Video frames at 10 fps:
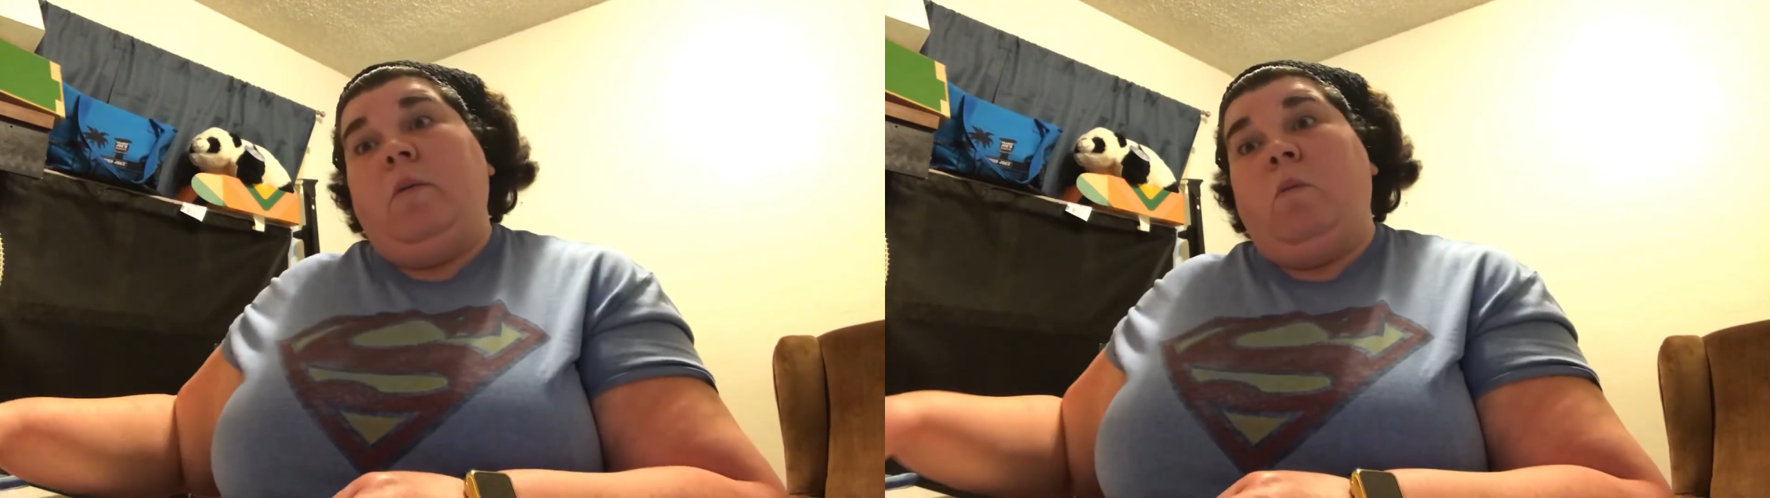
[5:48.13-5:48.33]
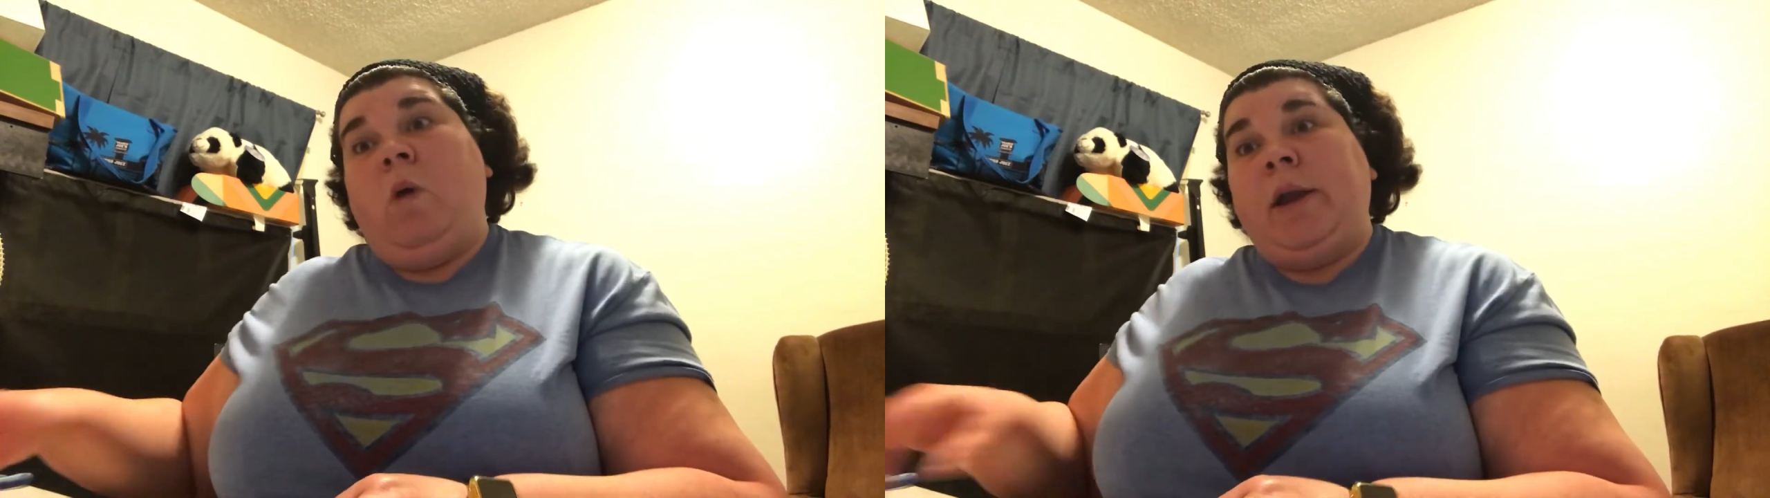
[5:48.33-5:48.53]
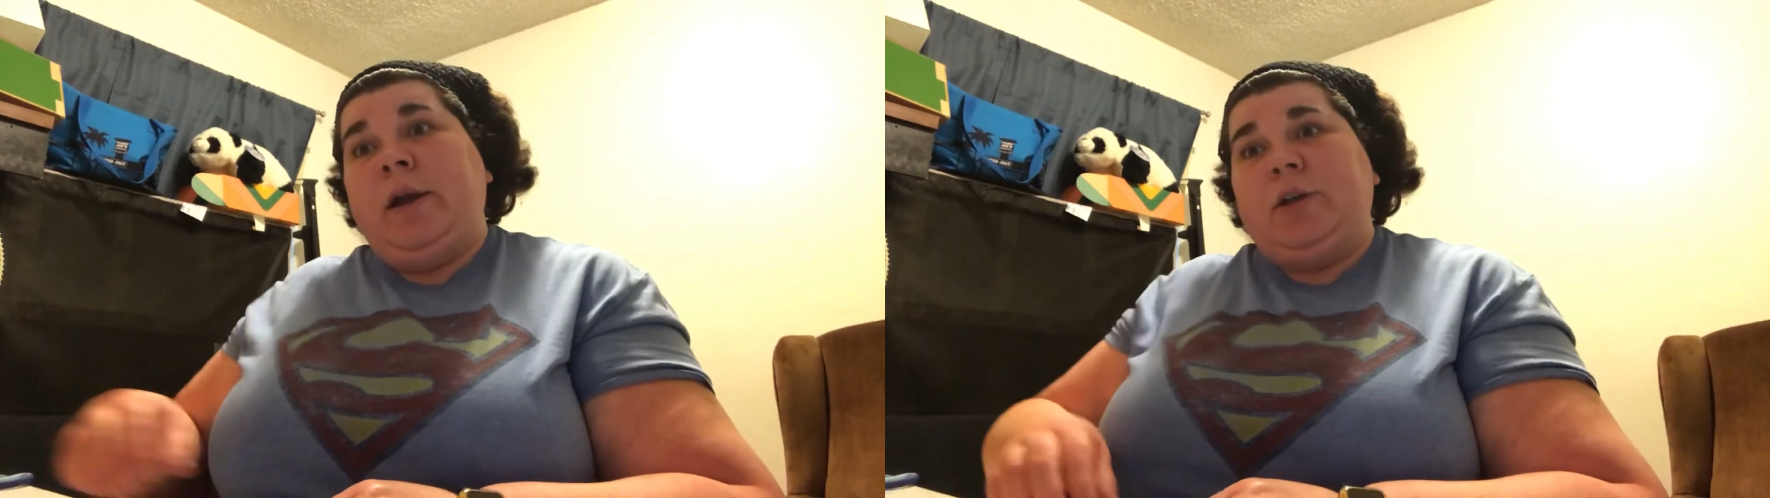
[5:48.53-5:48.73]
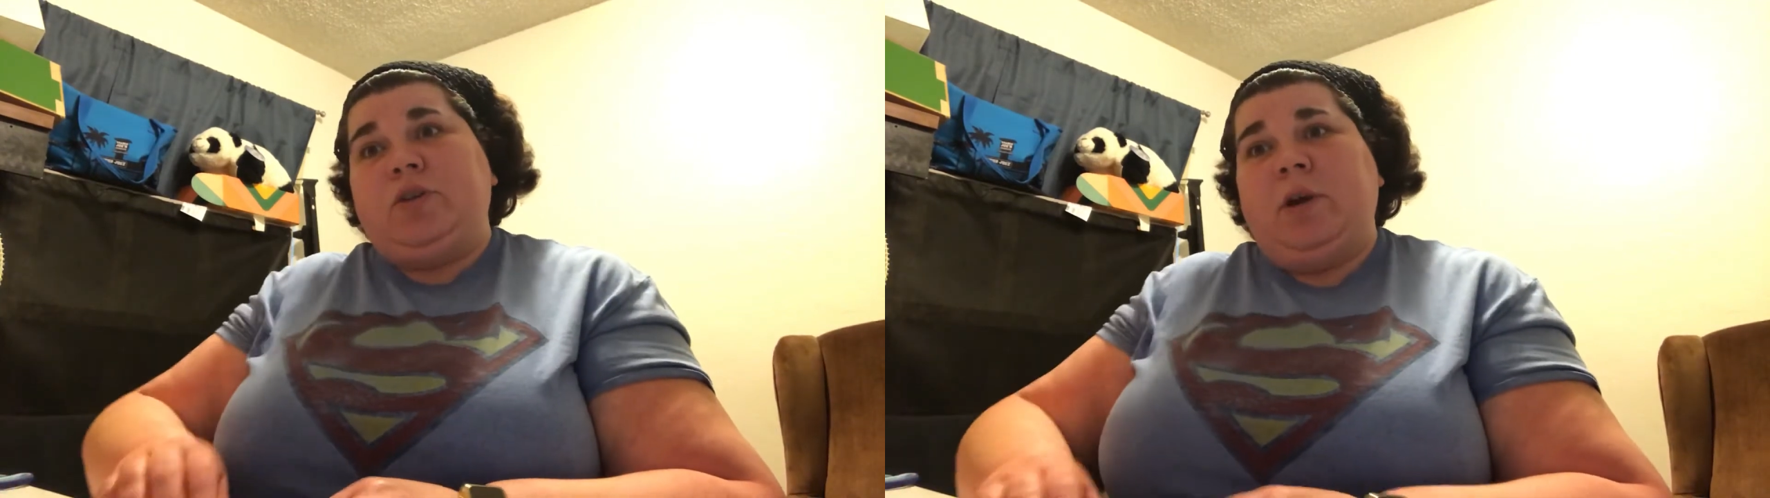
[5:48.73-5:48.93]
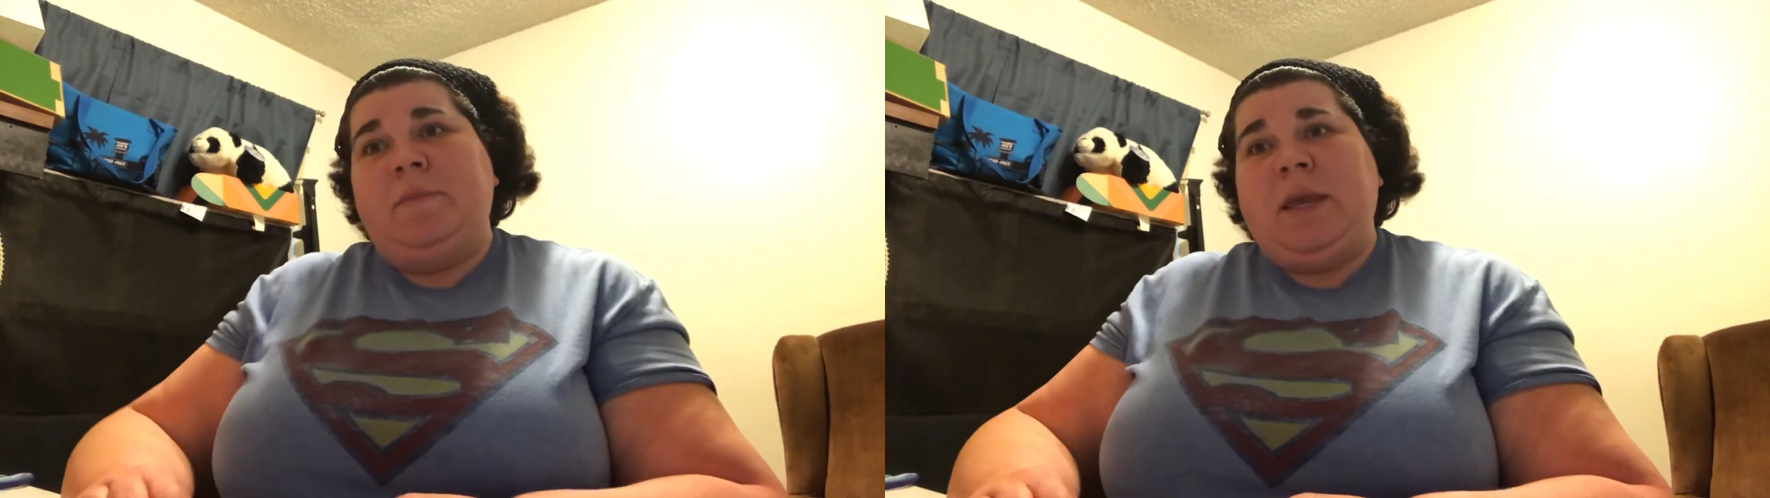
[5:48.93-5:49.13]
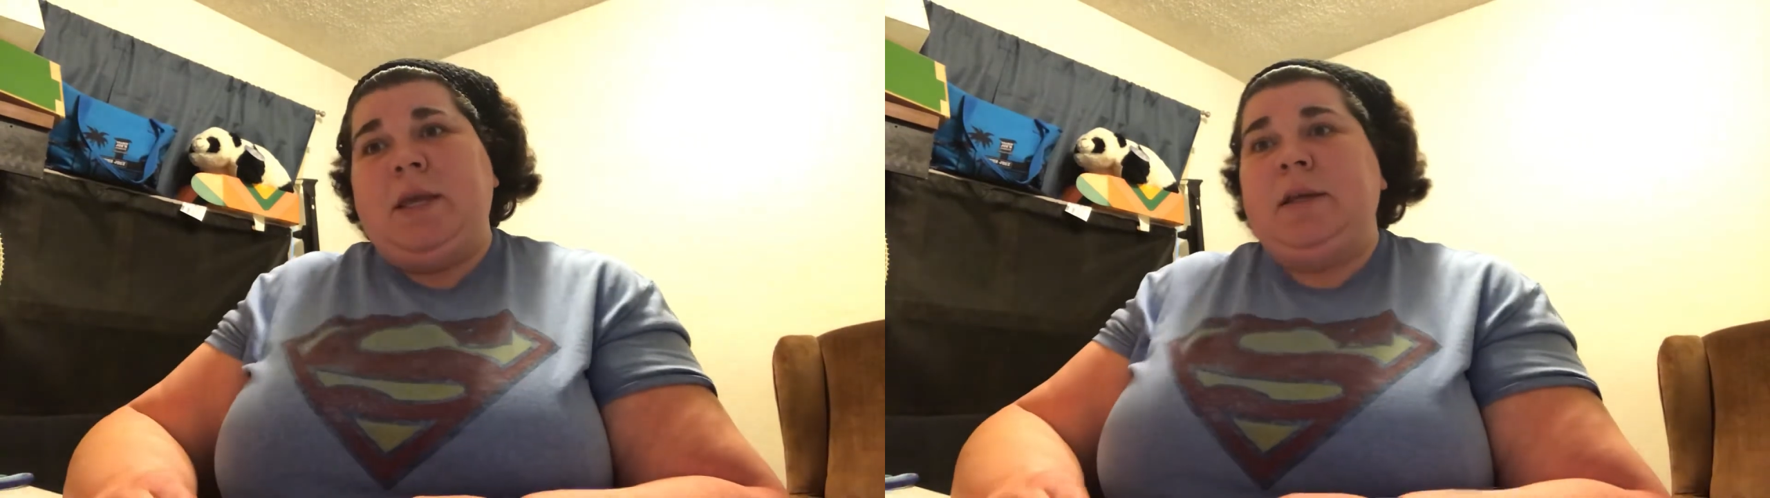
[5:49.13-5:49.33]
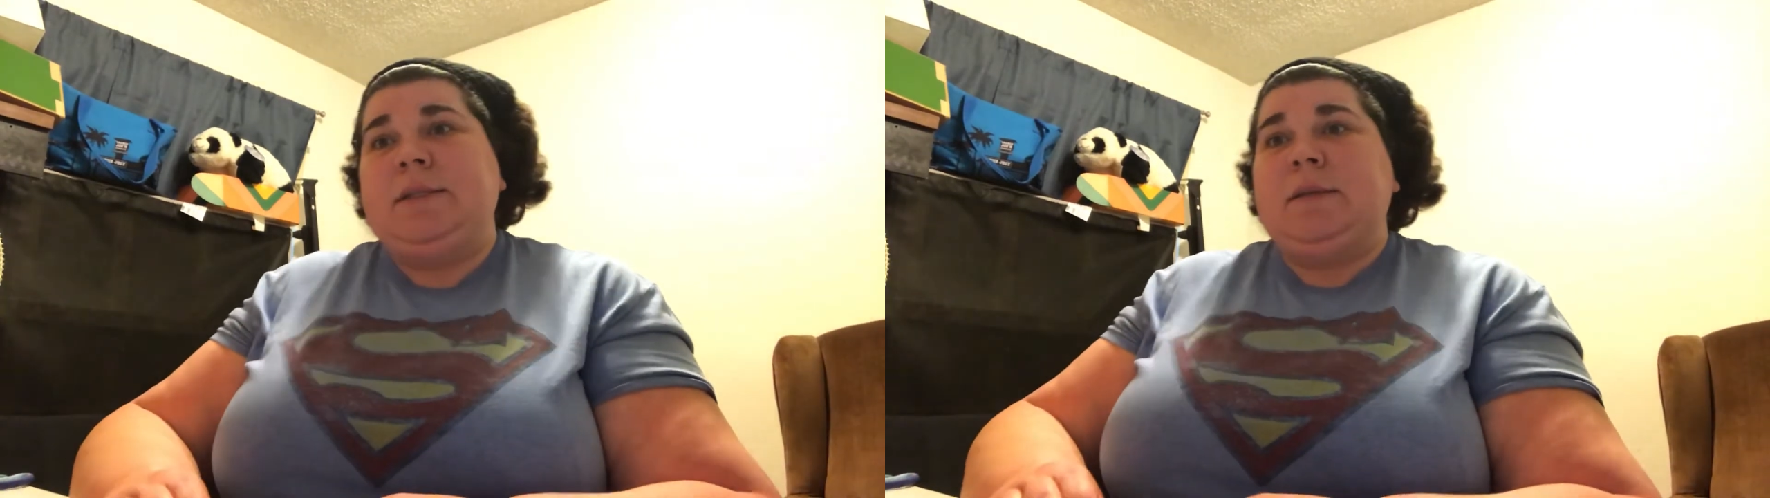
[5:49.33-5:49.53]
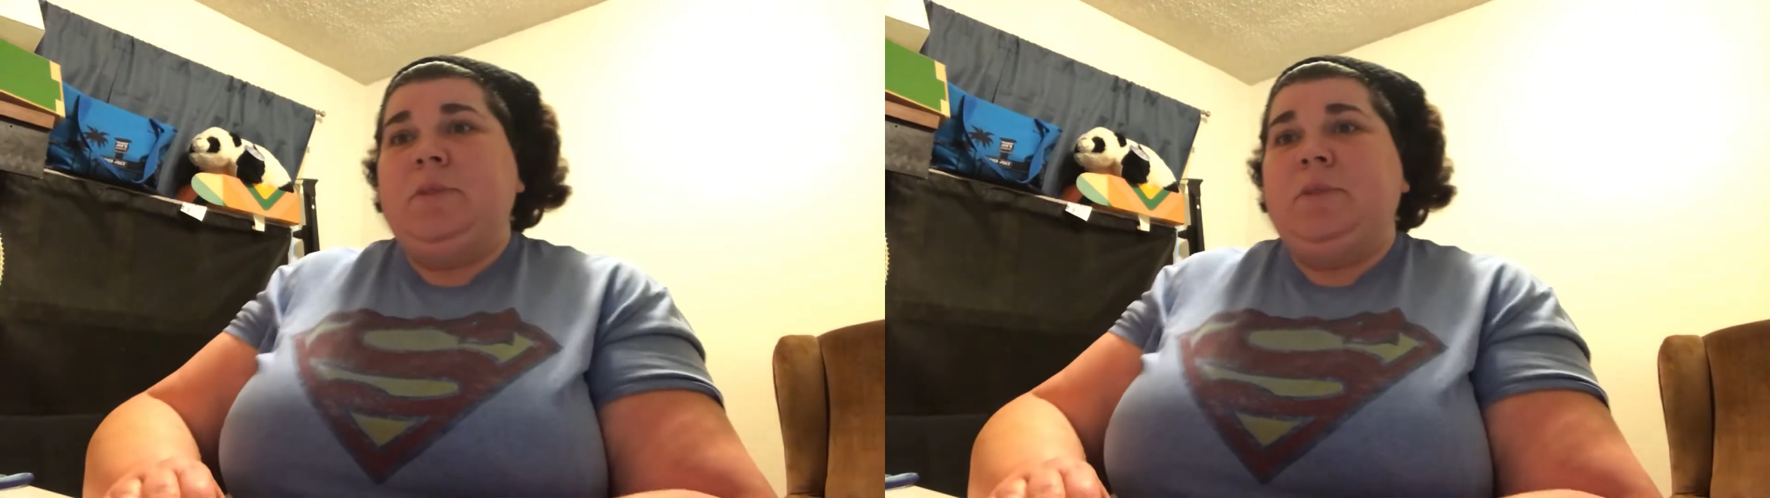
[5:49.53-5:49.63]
why not try making some